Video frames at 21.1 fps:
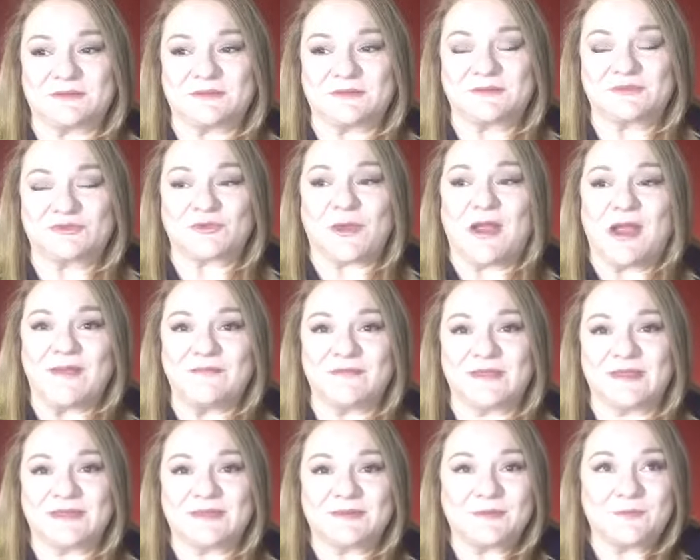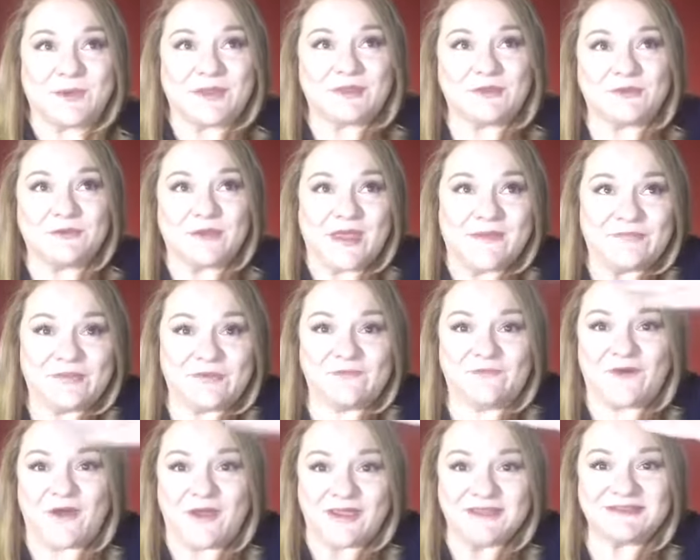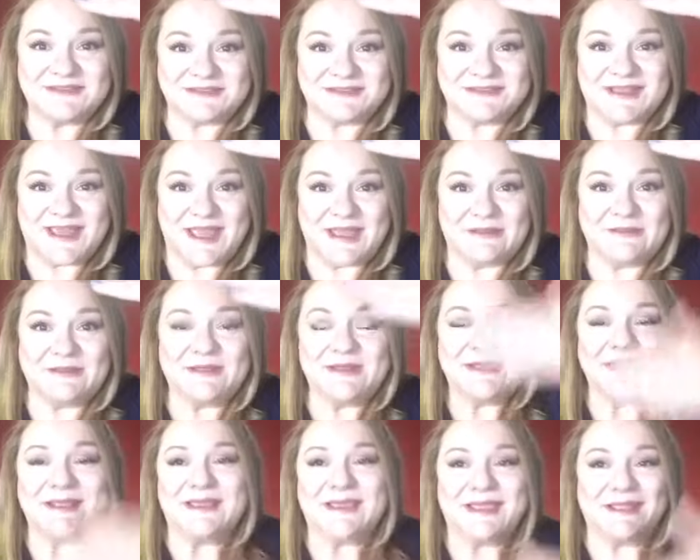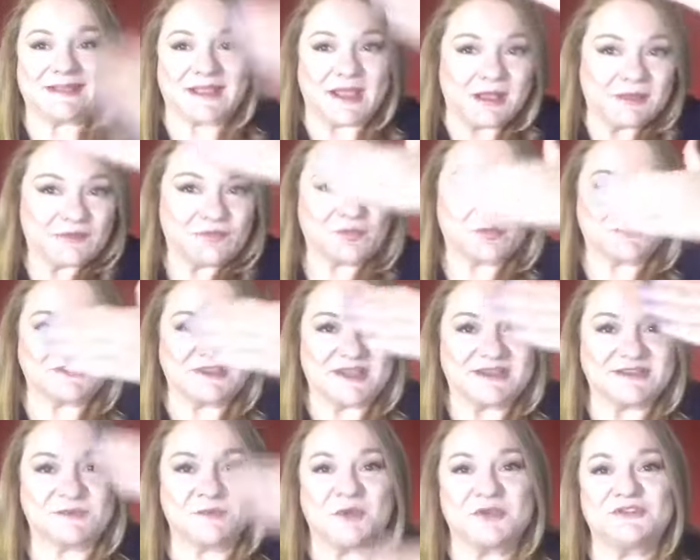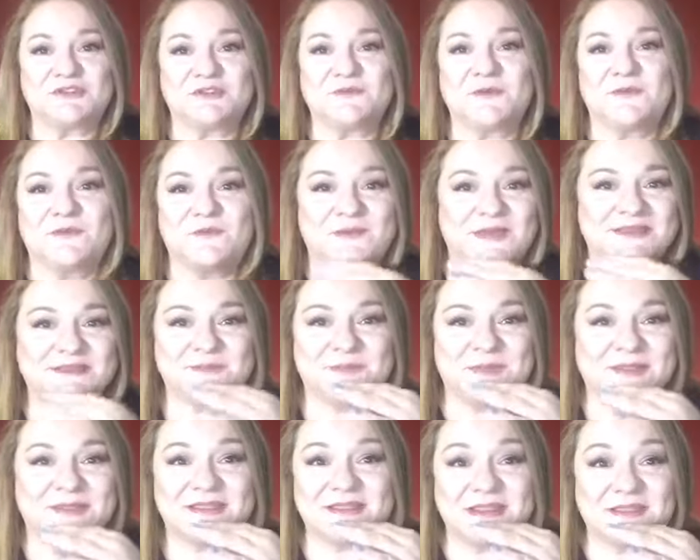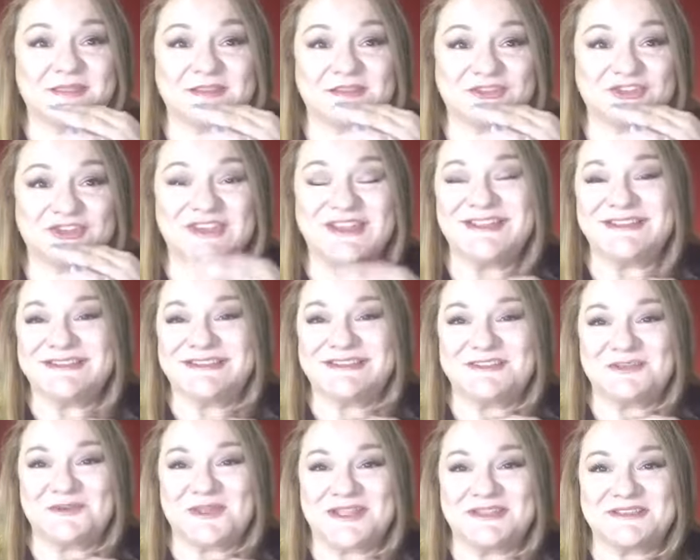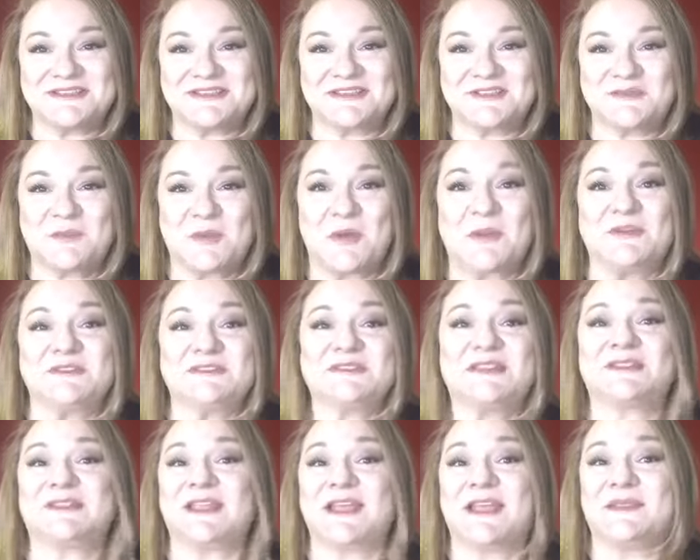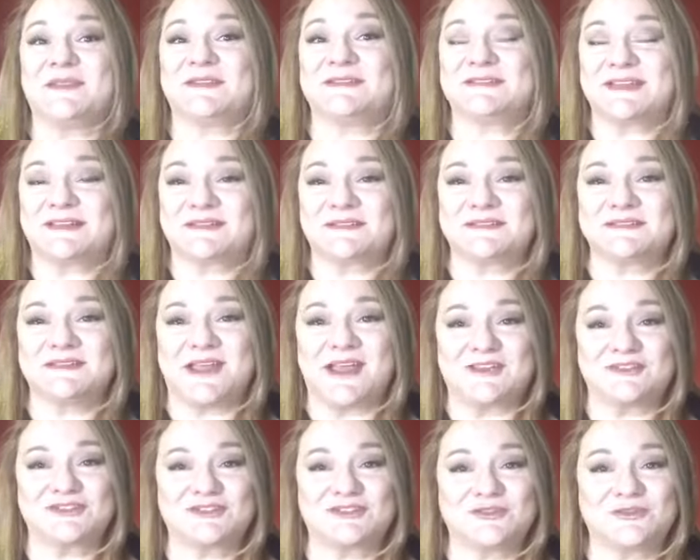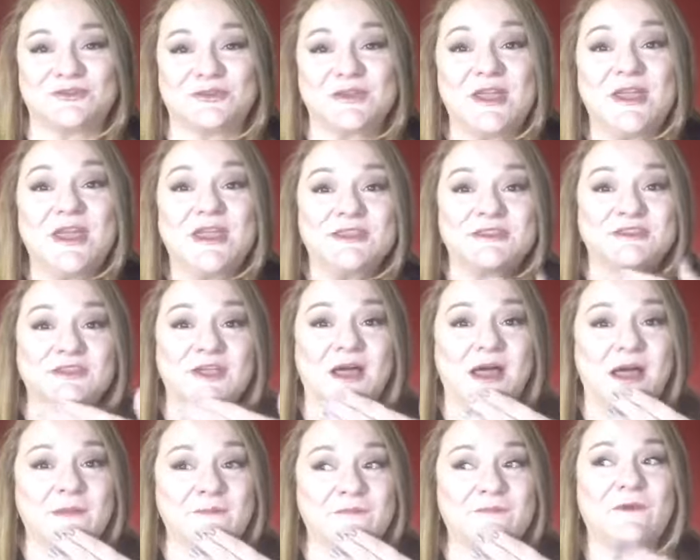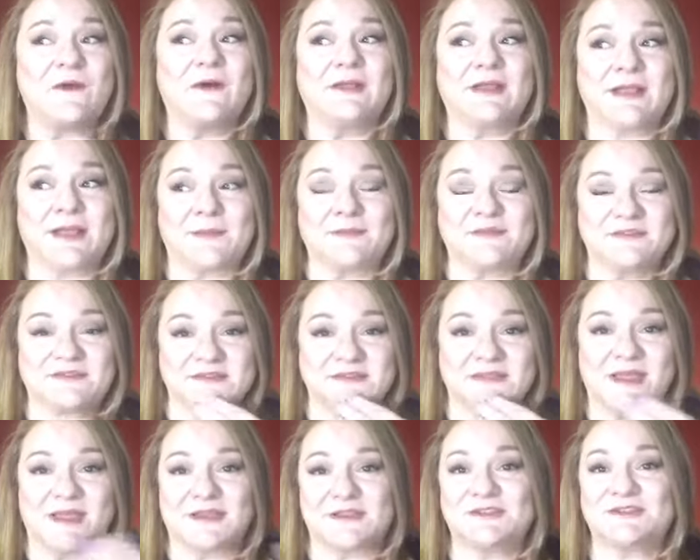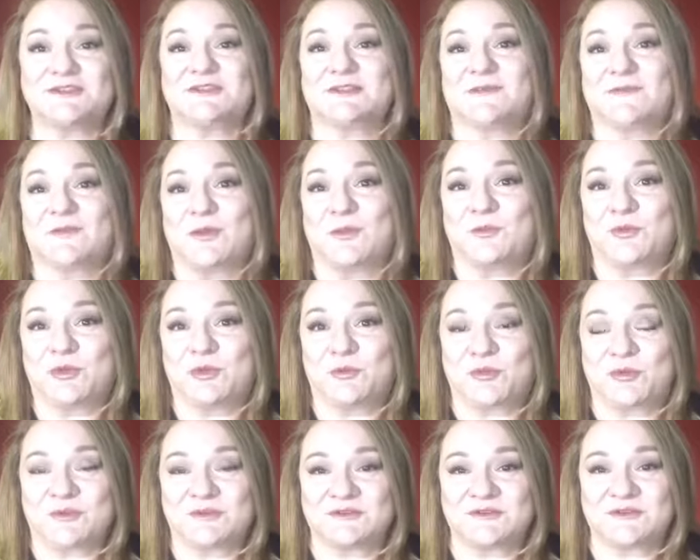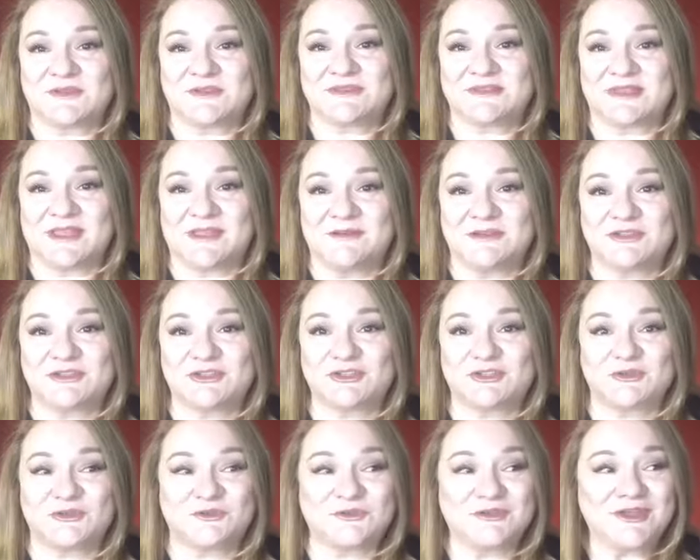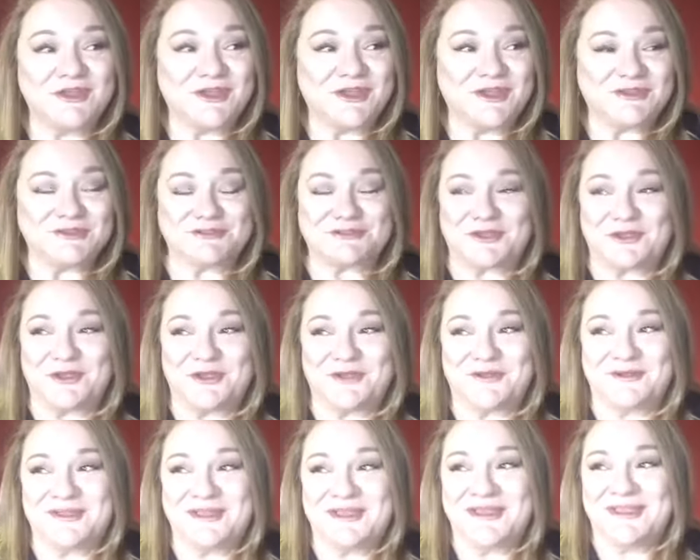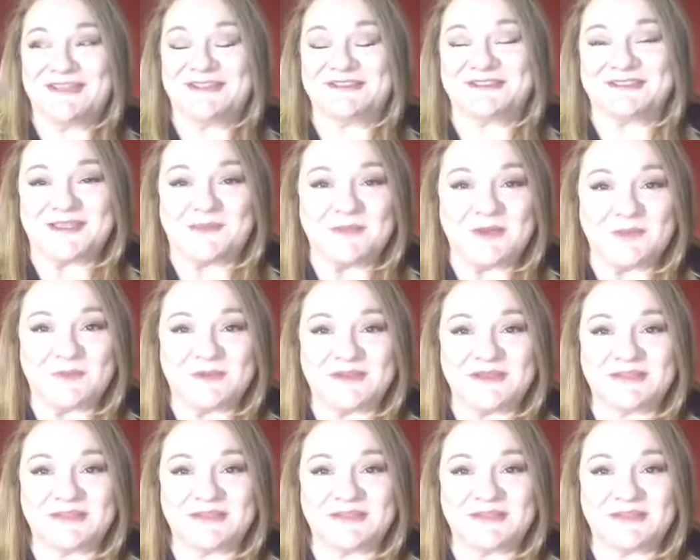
Driving, when you have the visor down, it kind of protects most of your face, but the chin still gets exposed, and the décolletage too. So I'm finding I'm starting to develop couperose on these areas too. So in summer when